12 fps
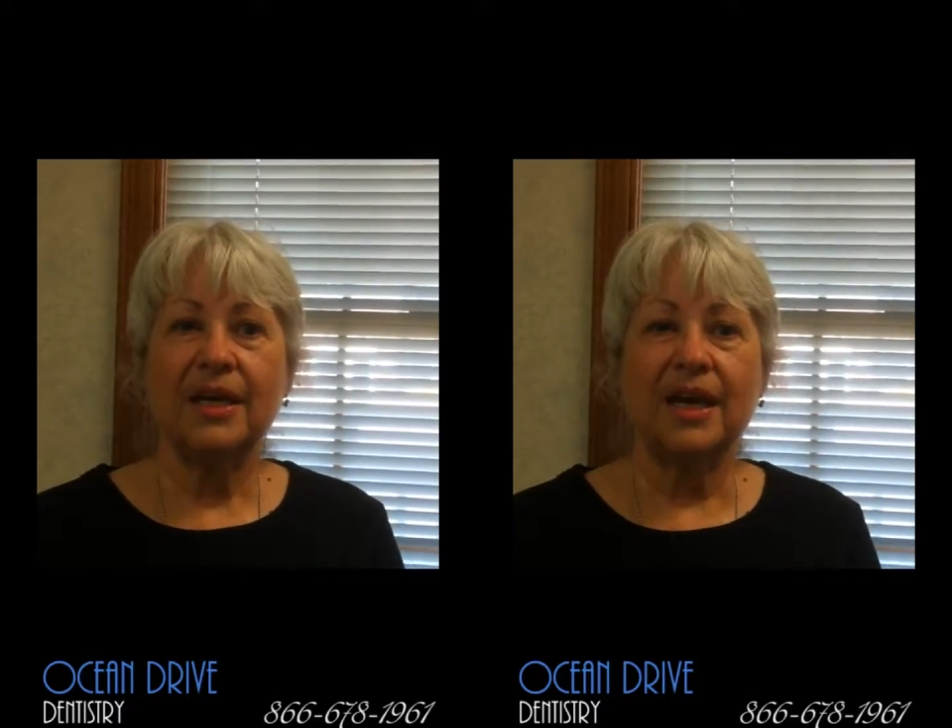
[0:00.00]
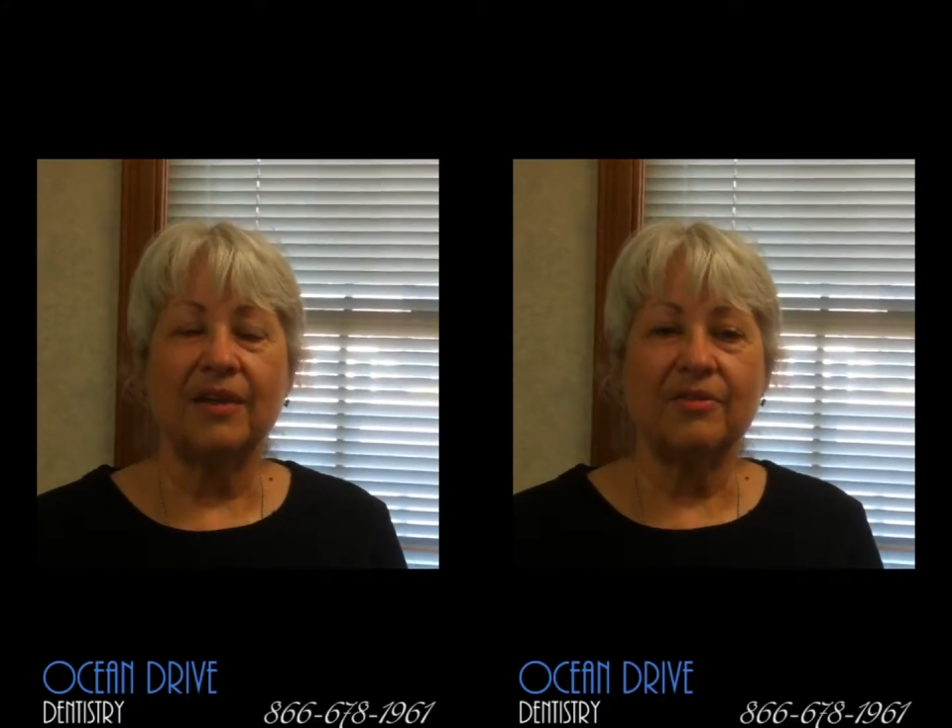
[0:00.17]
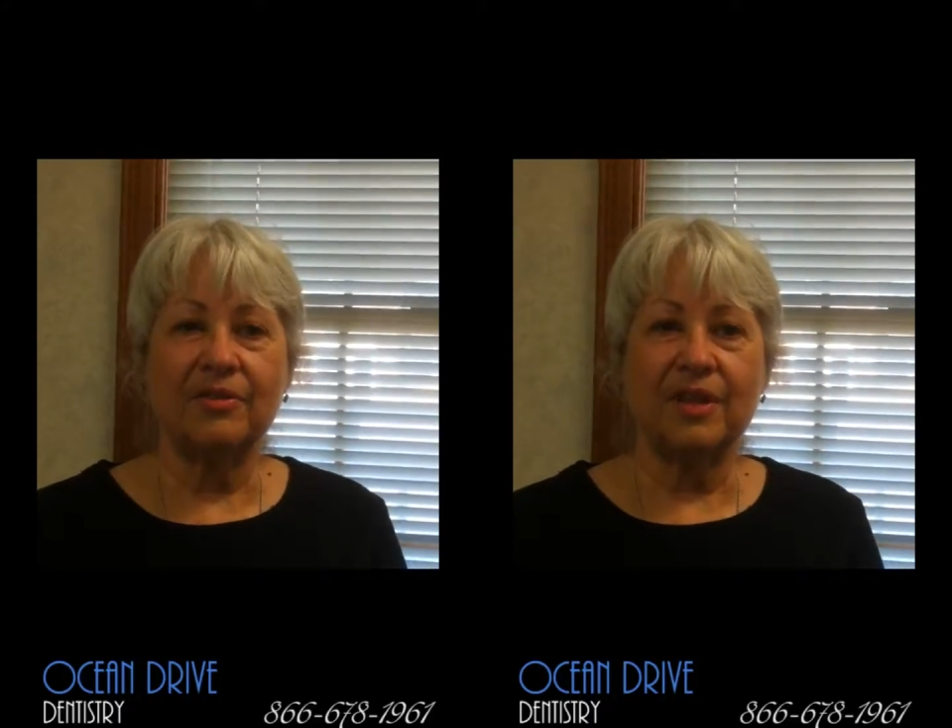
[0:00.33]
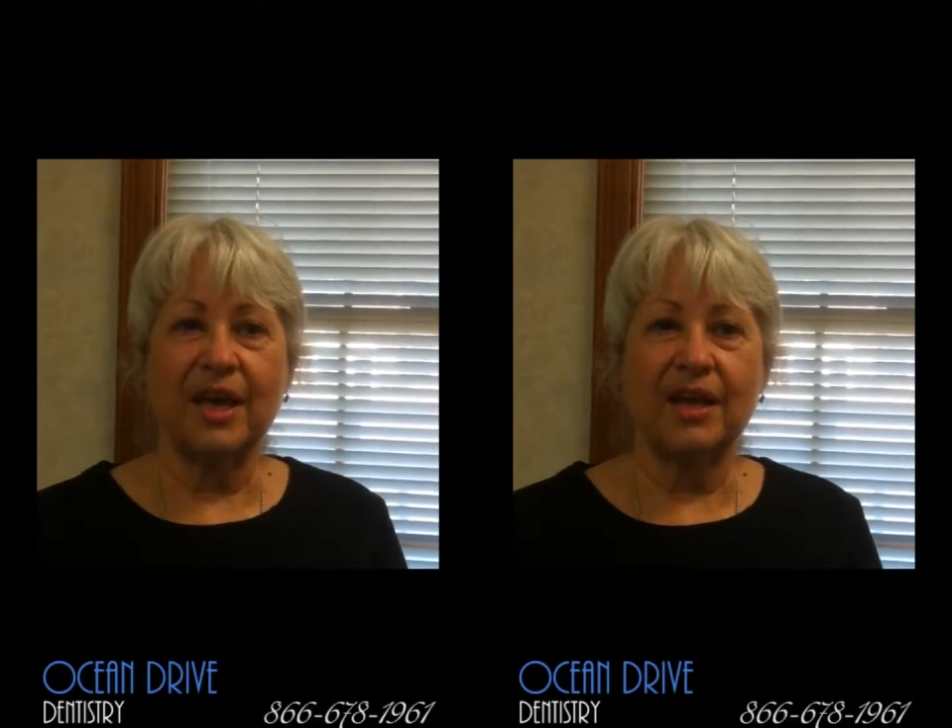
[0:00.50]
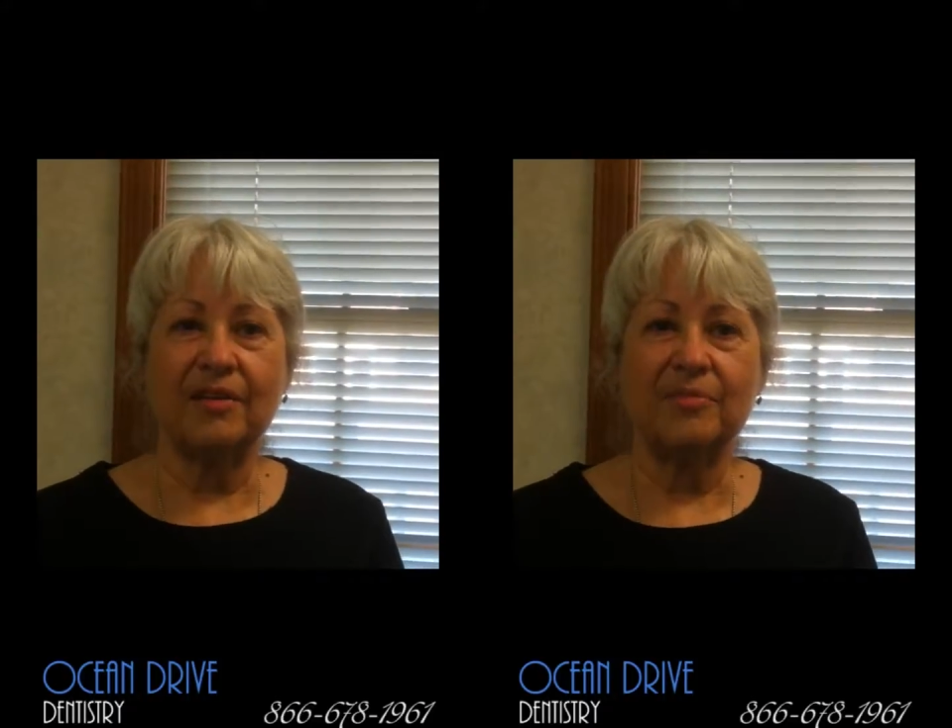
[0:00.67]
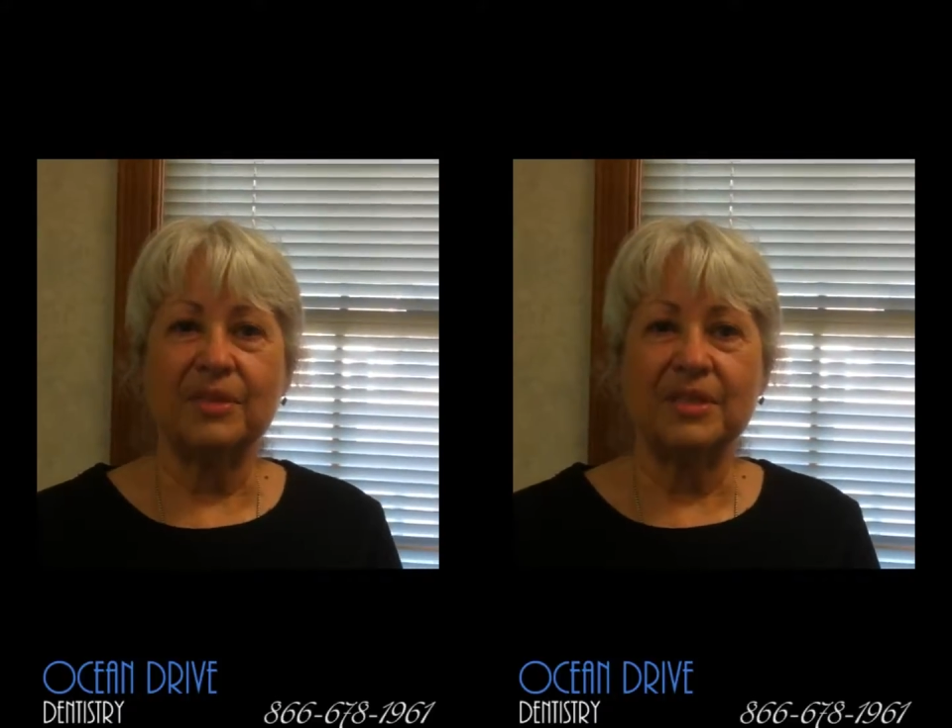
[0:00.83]
After that,
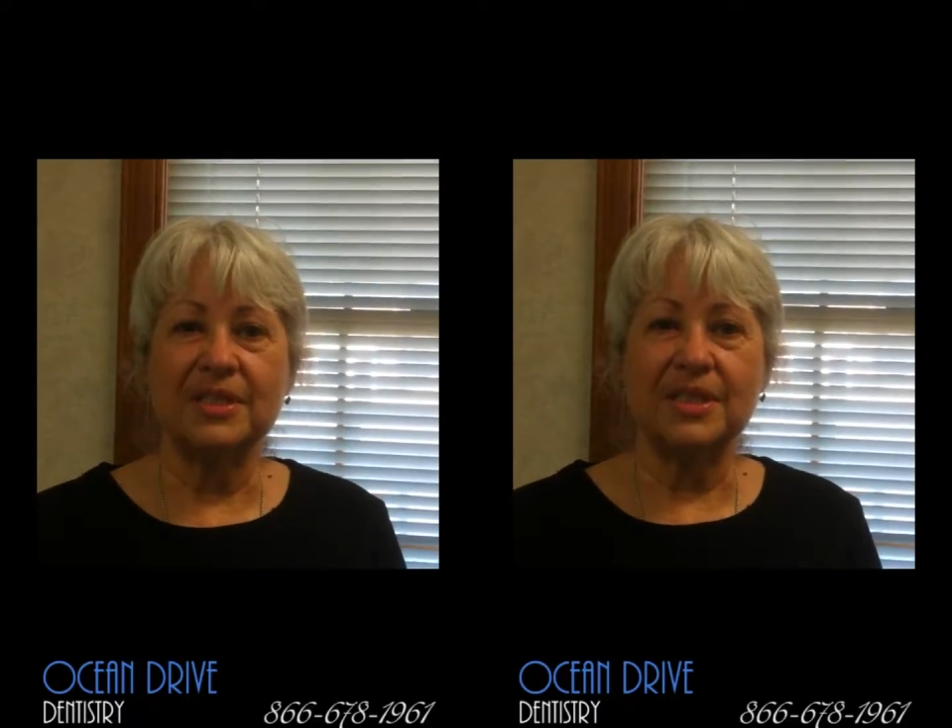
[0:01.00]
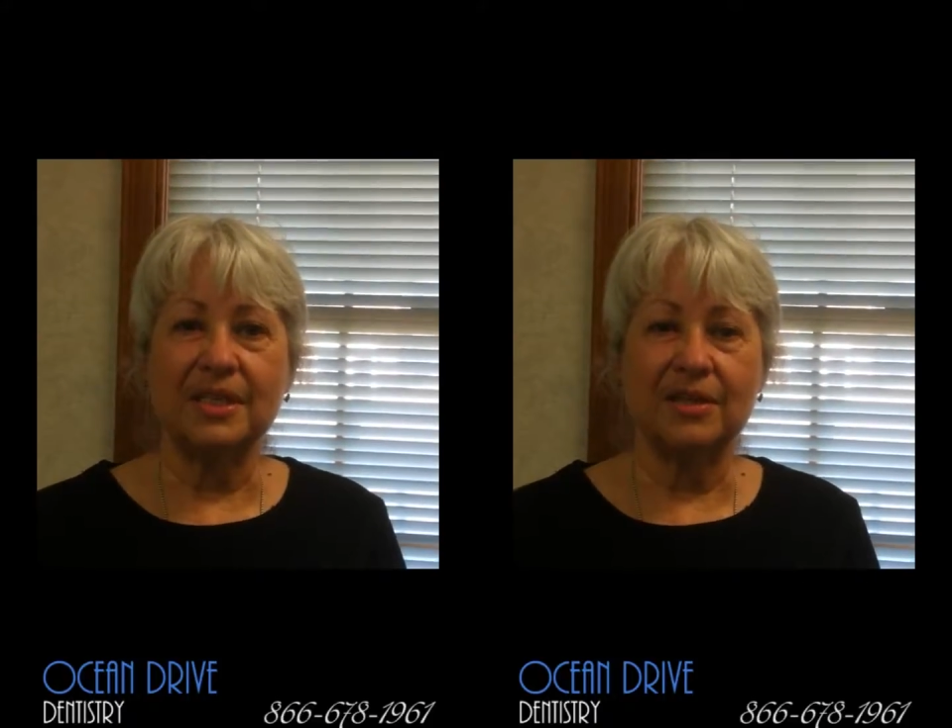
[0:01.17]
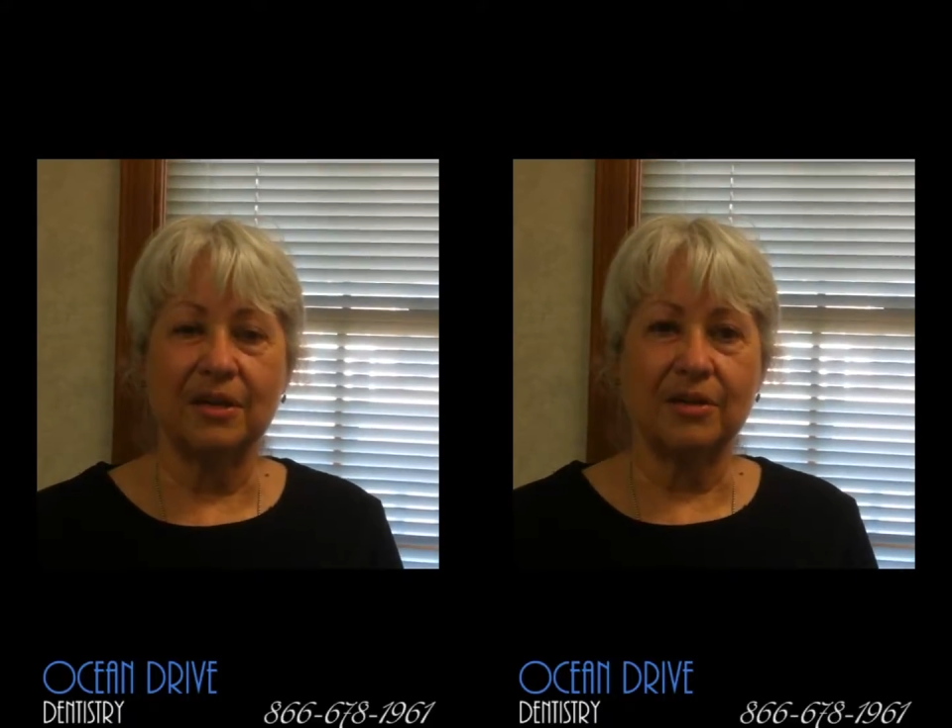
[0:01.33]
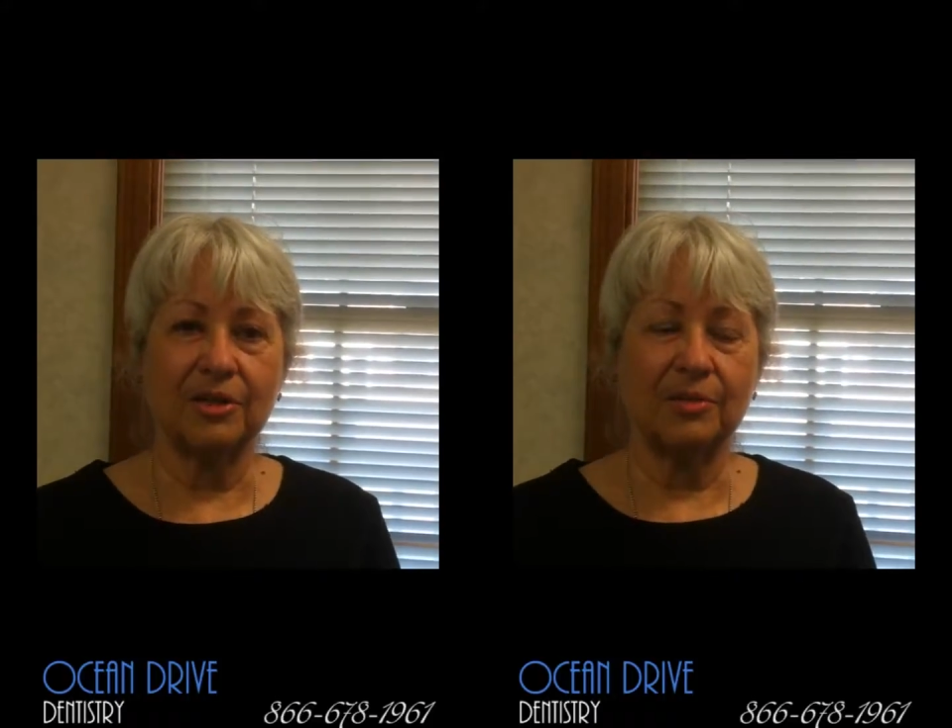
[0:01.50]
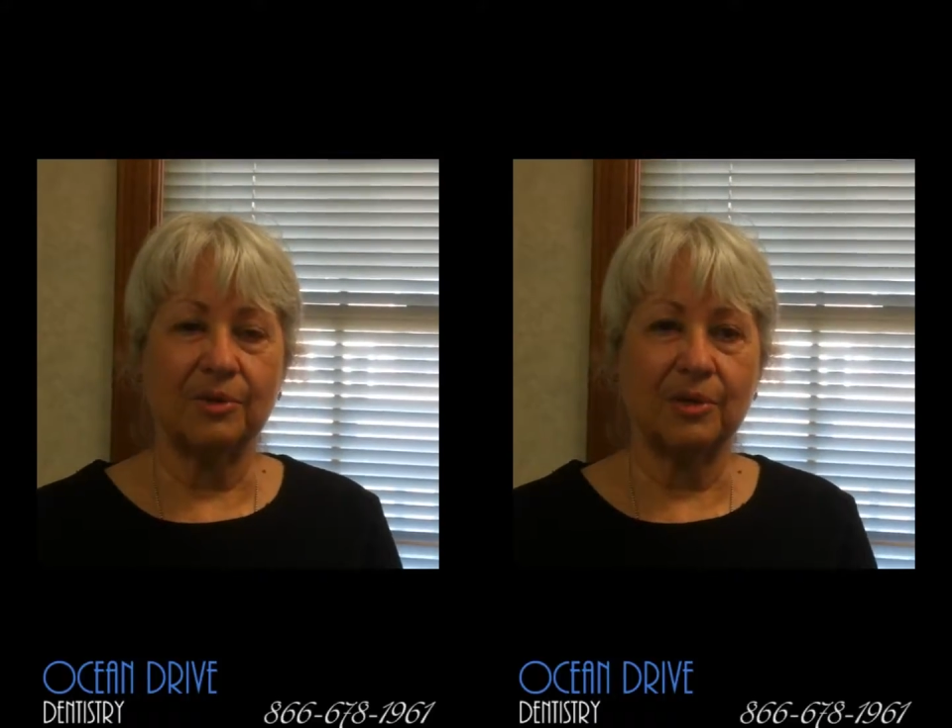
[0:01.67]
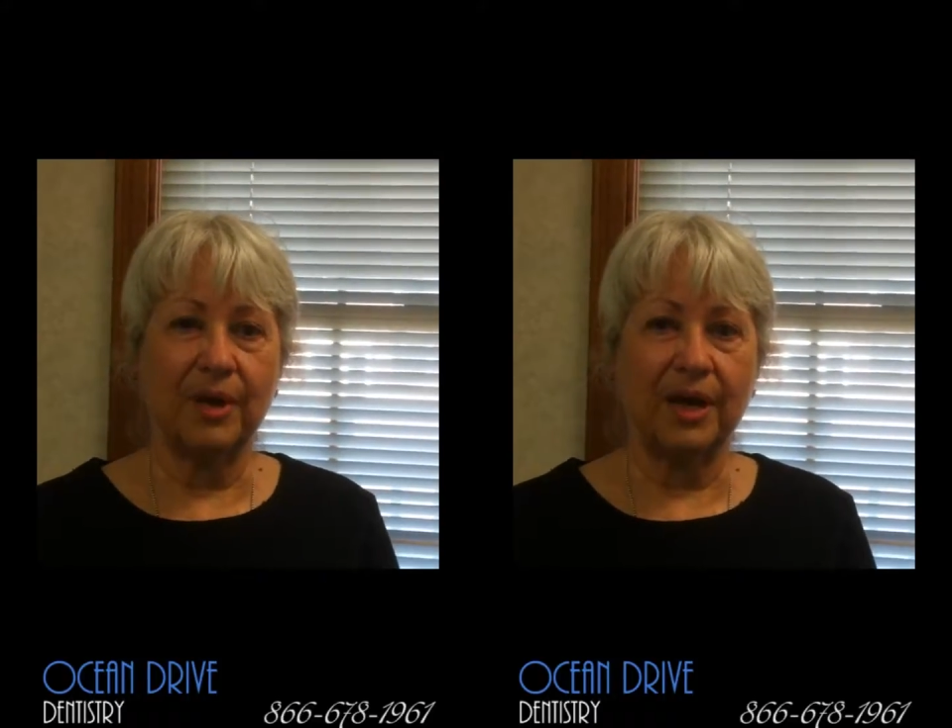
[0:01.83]
I've been seeing Dr.
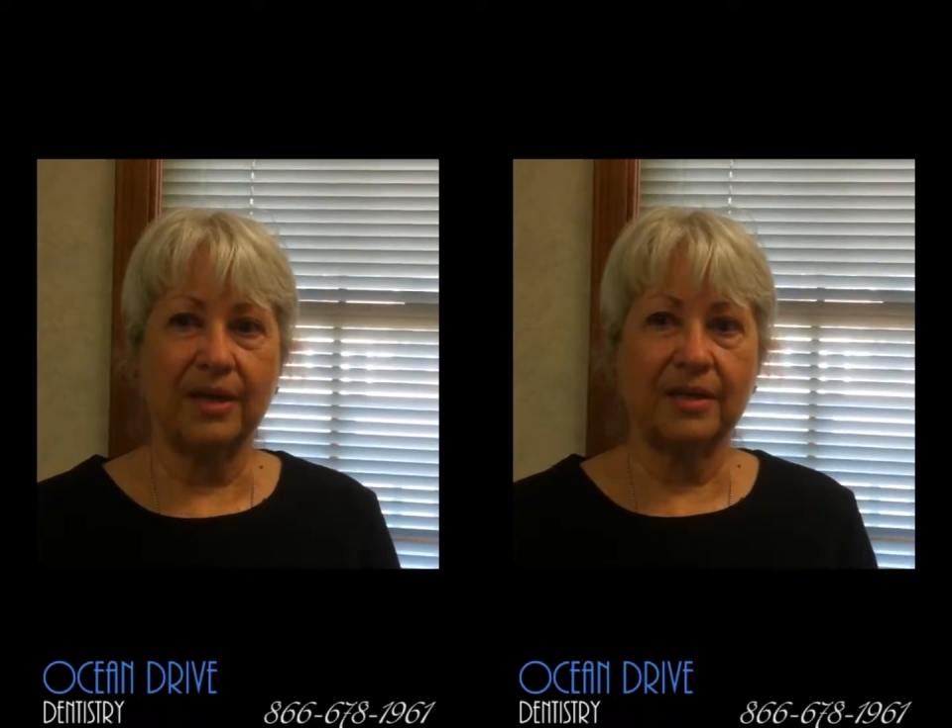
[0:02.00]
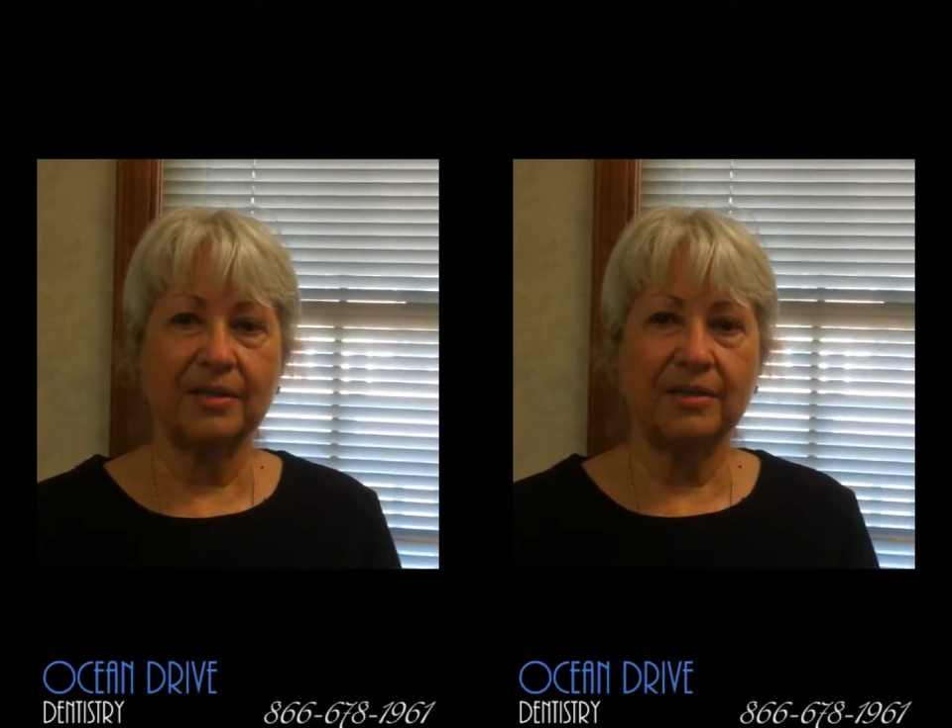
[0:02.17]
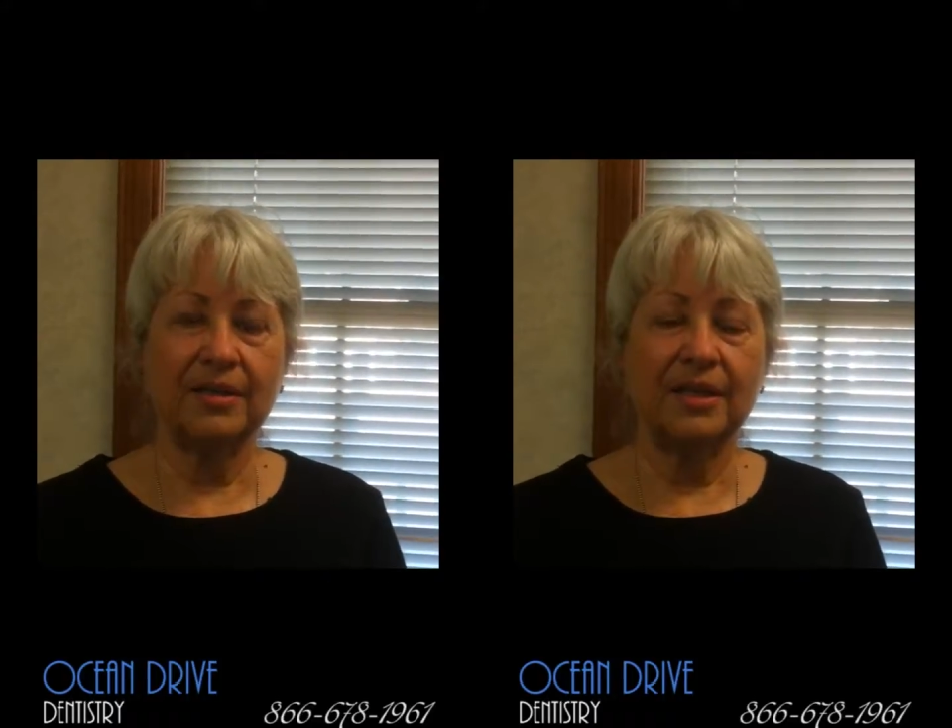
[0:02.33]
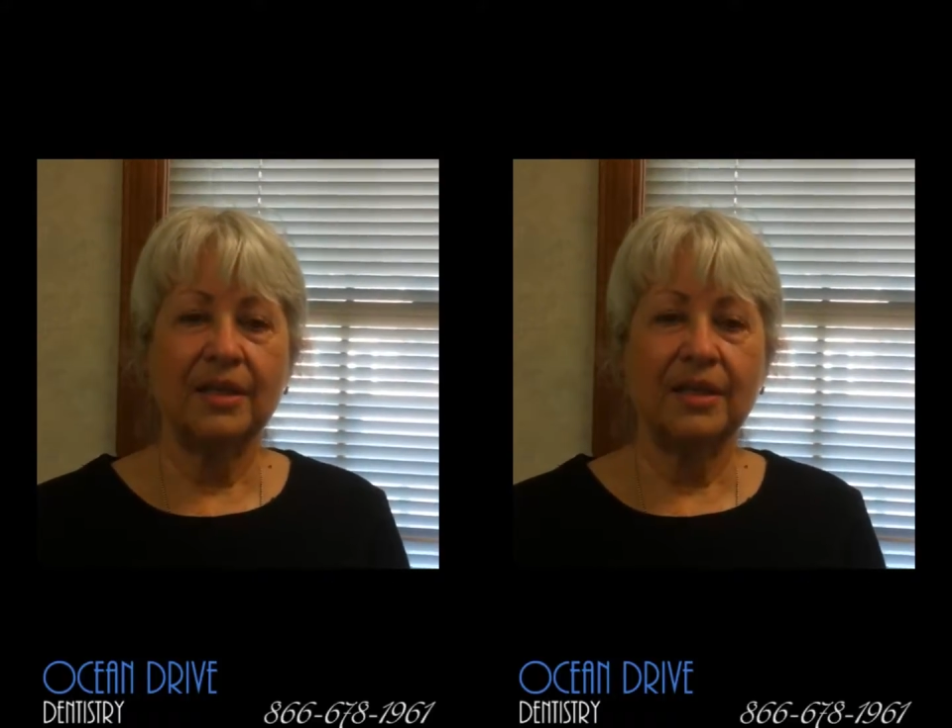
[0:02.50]
McCracken.